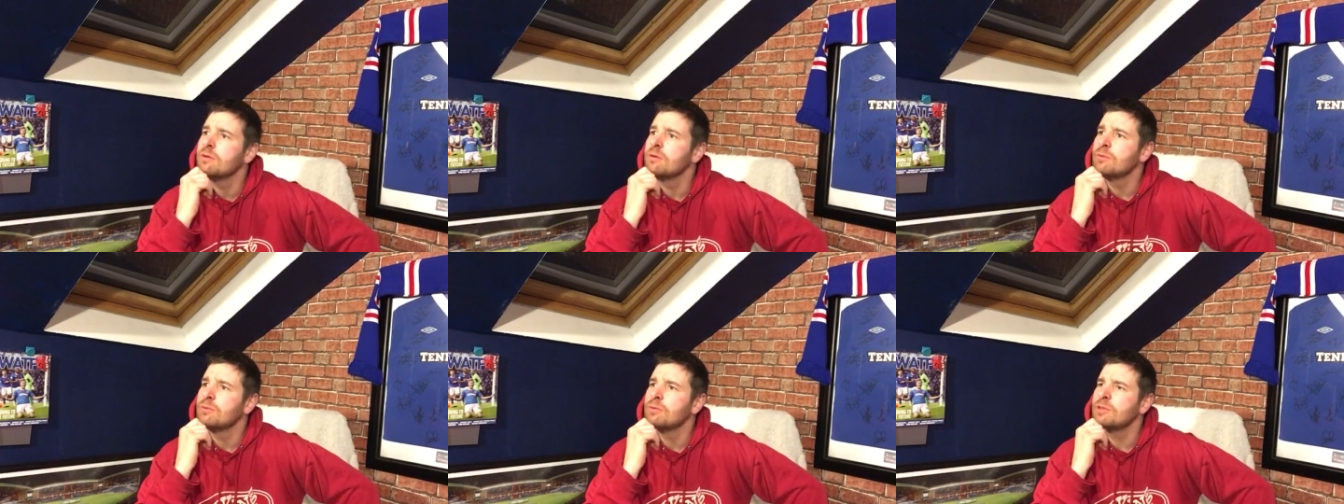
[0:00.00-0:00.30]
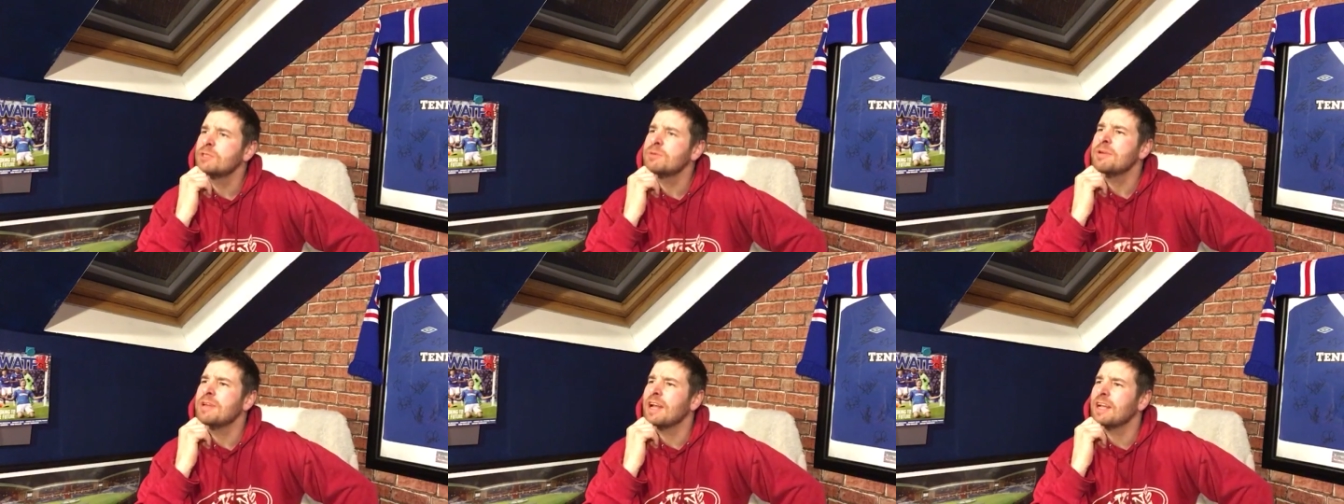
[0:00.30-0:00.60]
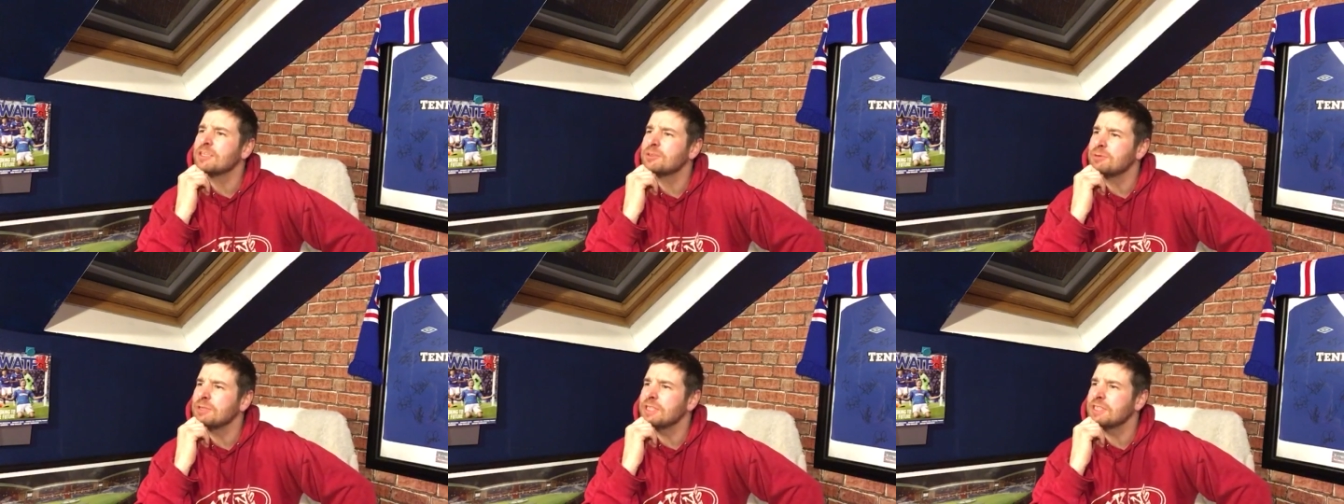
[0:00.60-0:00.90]
What do you mean
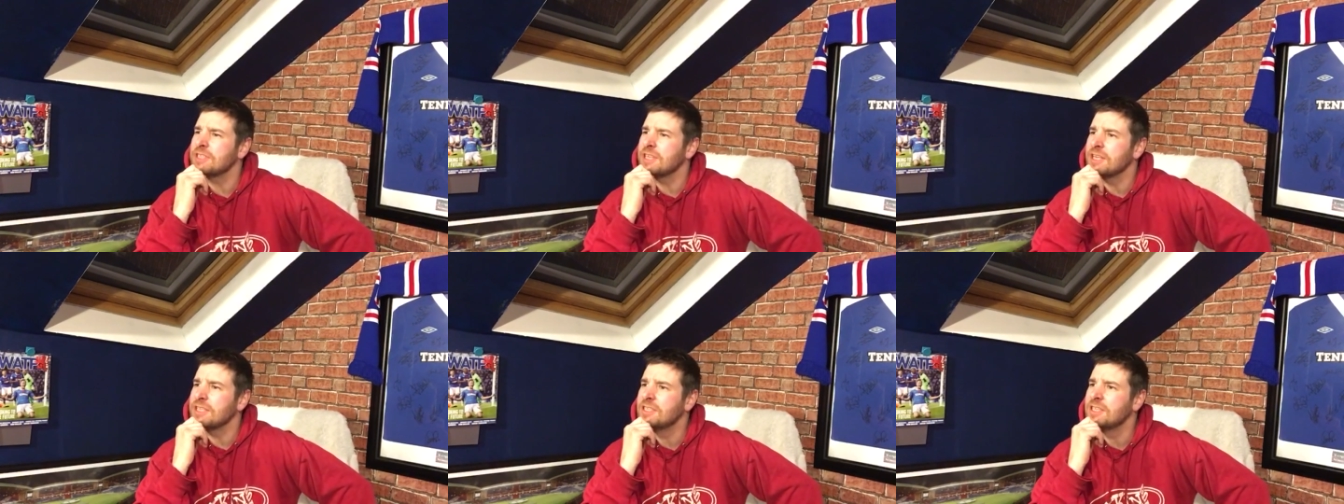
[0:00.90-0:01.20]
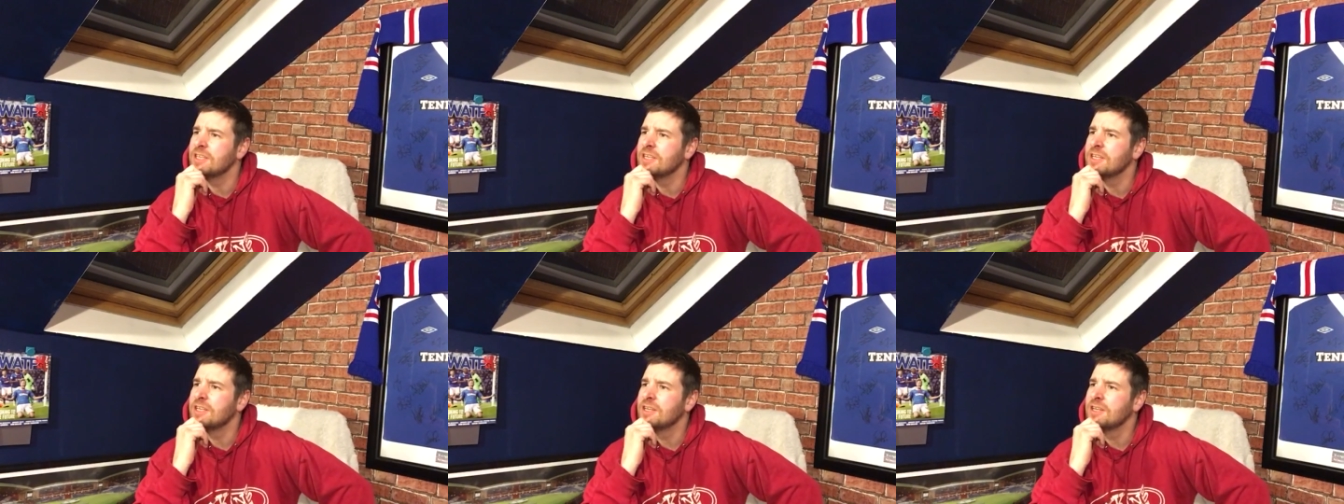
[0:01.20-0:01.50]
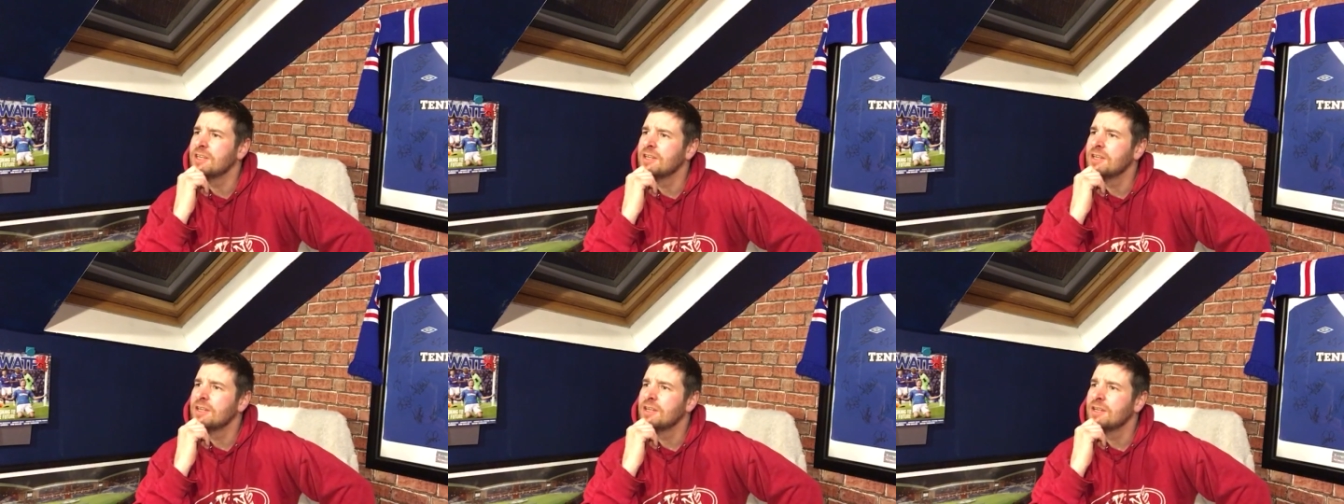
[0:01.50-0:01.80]
that's what you says?
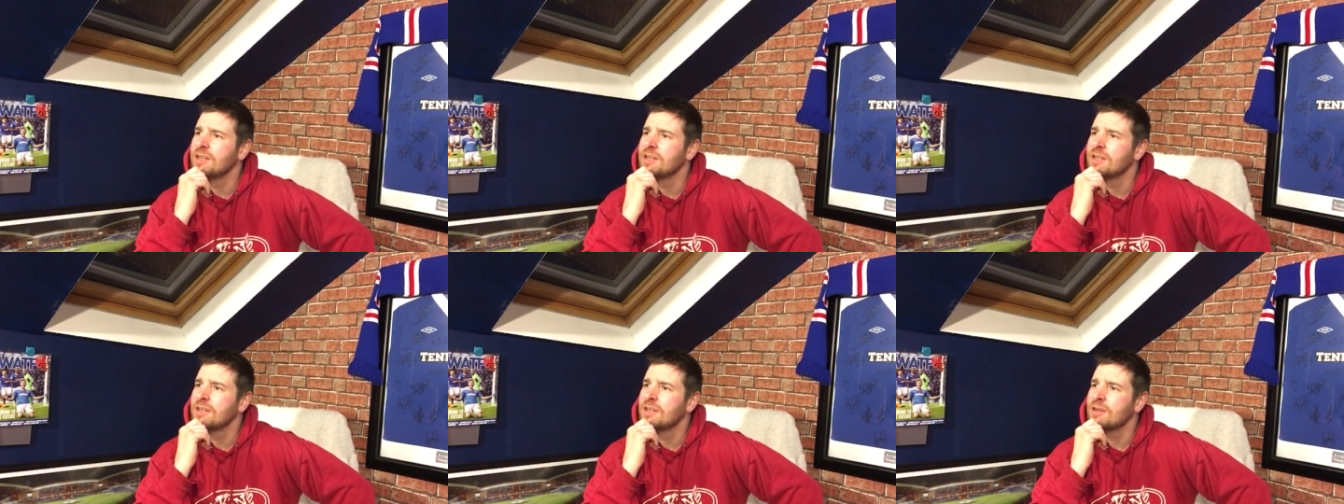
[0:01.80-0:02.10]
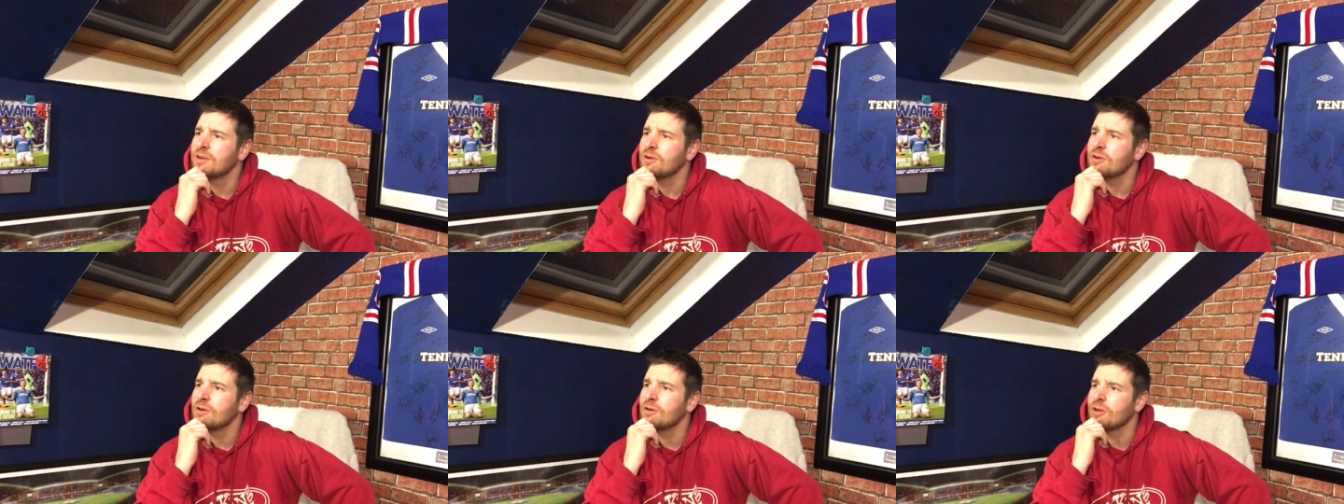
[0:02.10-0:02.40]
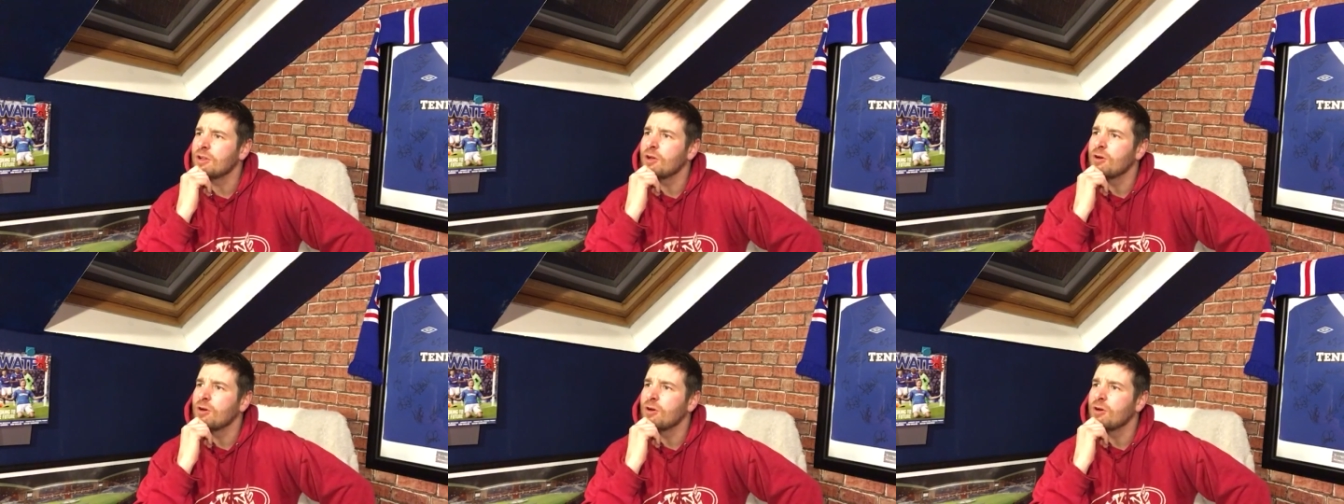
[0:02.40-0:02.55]
Or,